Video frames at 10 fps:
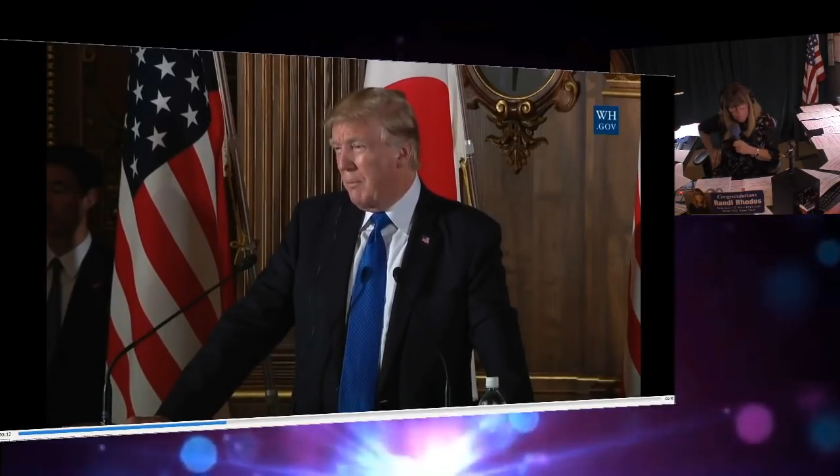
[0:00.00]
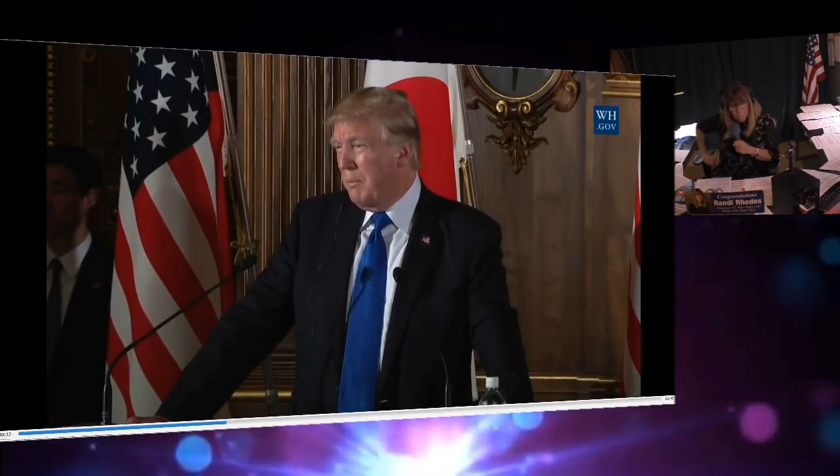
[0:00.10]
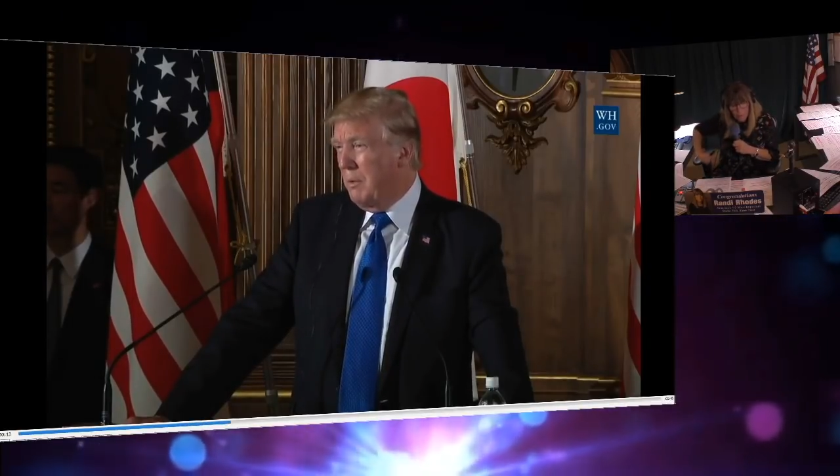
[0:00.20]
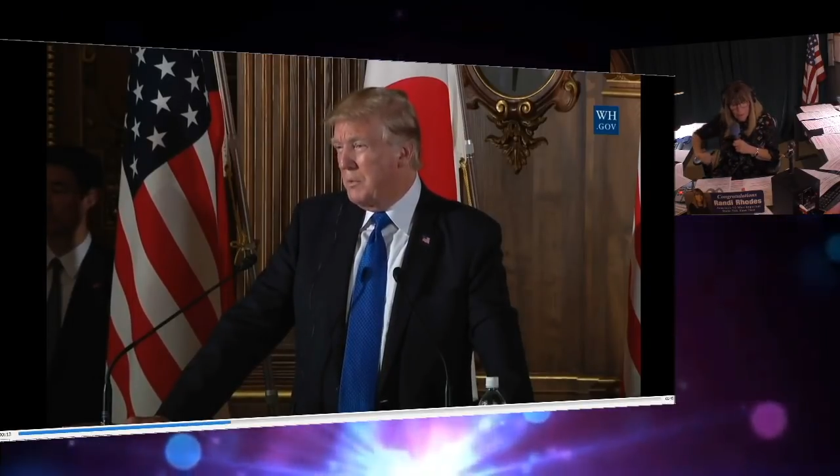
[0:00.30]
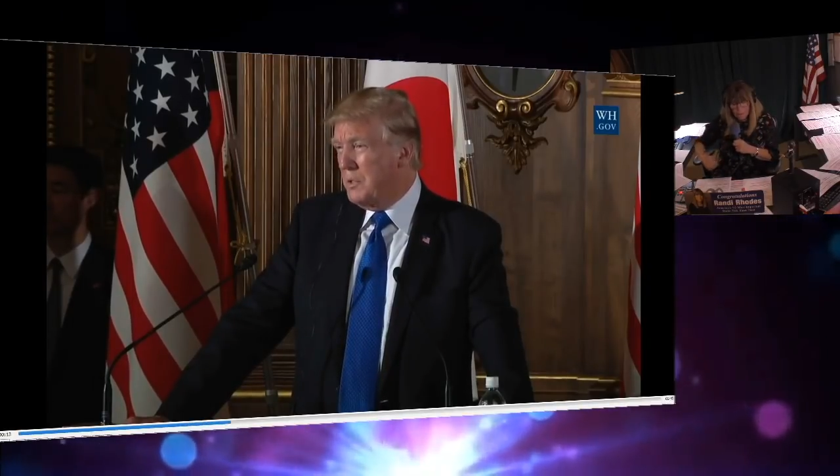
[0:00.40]

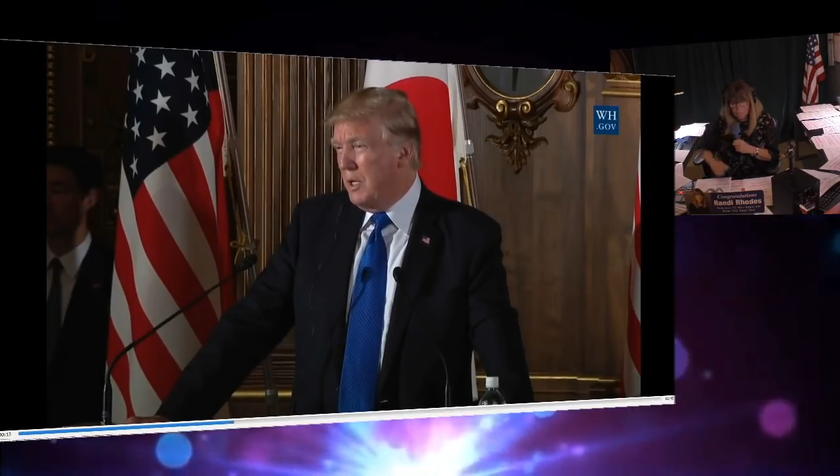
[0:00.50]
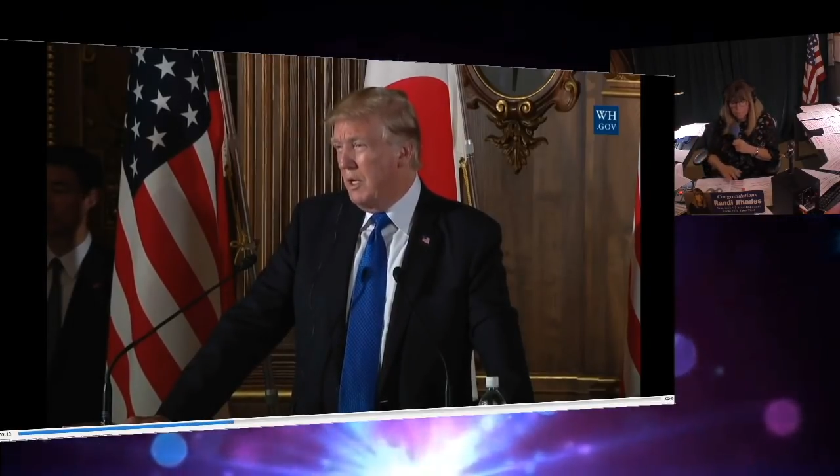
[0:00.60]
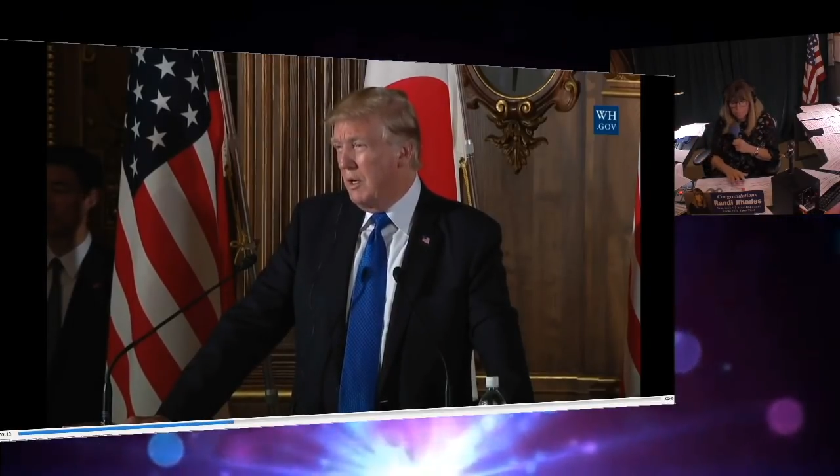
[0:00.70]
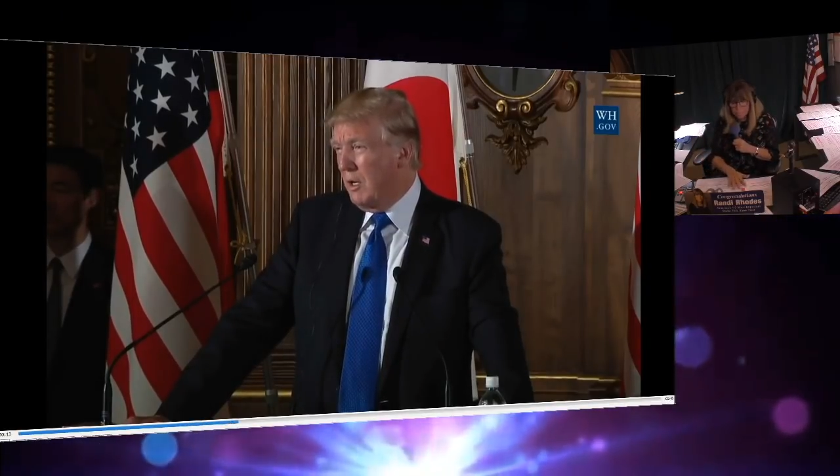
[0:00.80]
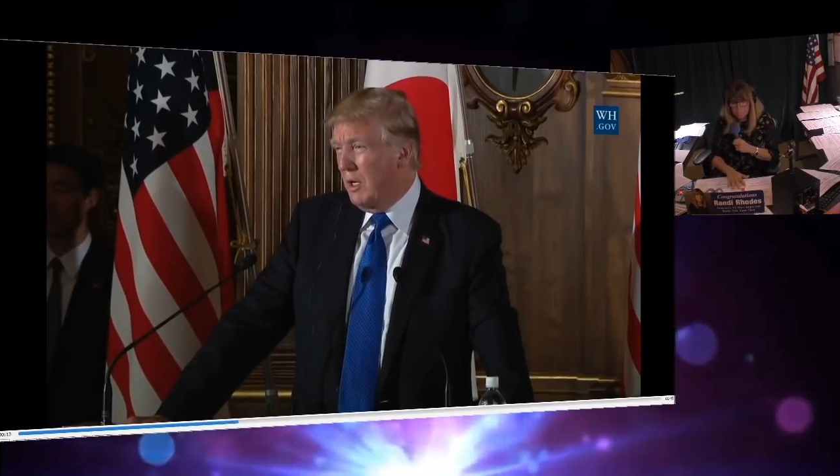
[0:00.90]

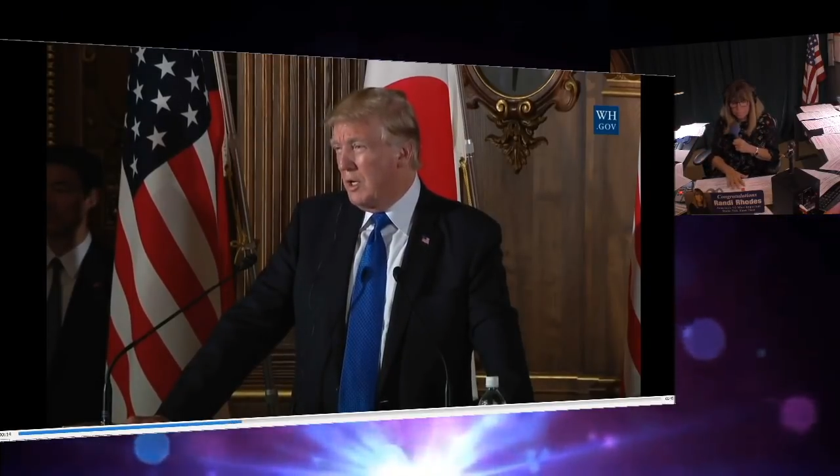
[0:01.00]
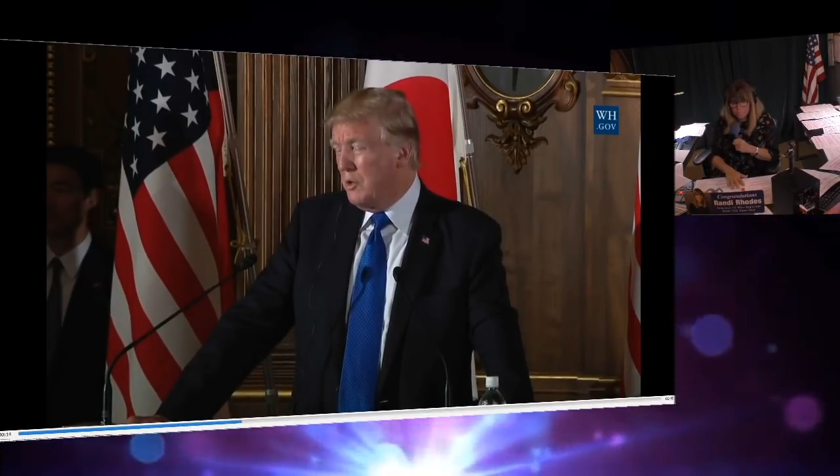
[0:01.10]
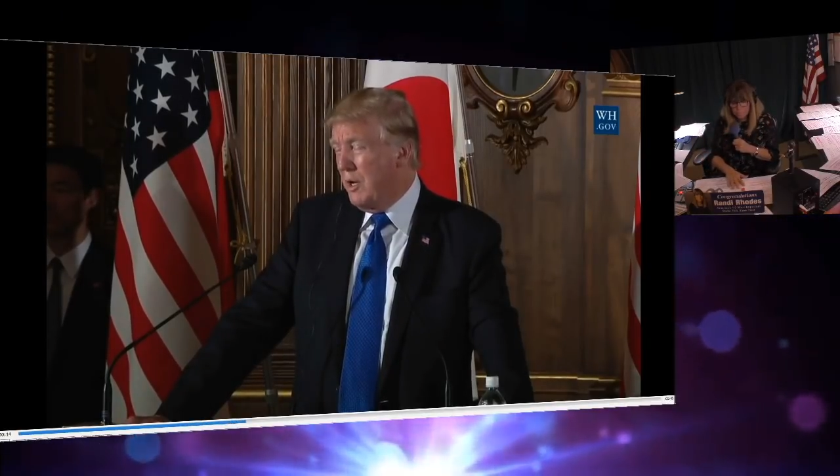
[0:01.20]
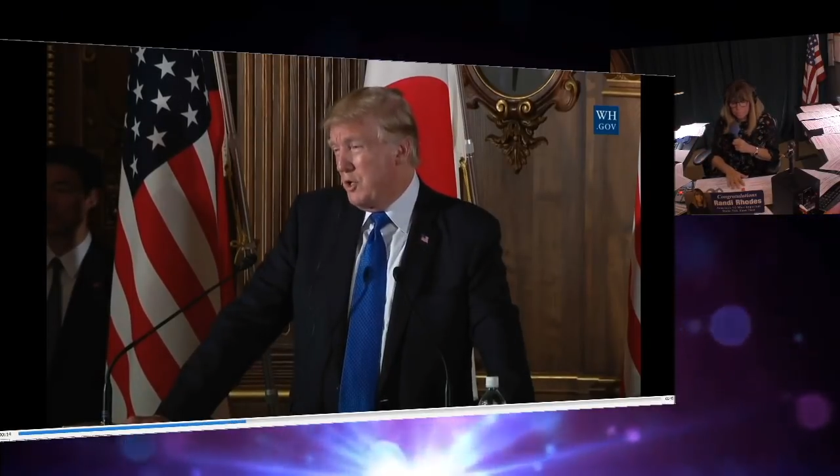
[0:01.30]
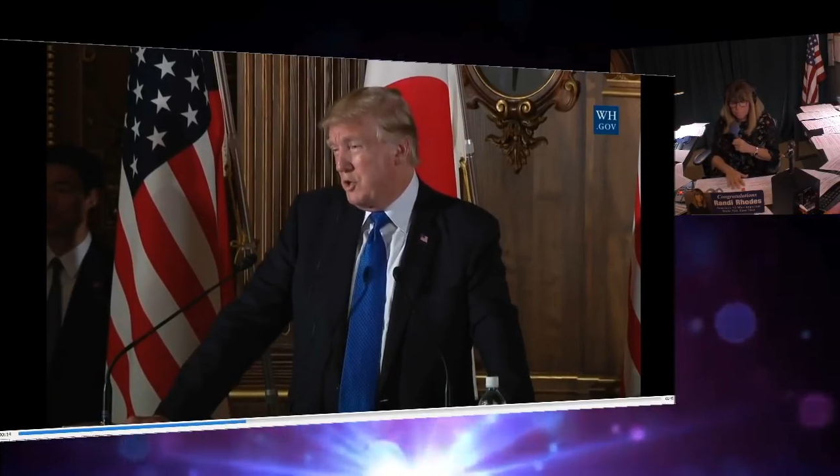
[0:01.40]
problems in our country,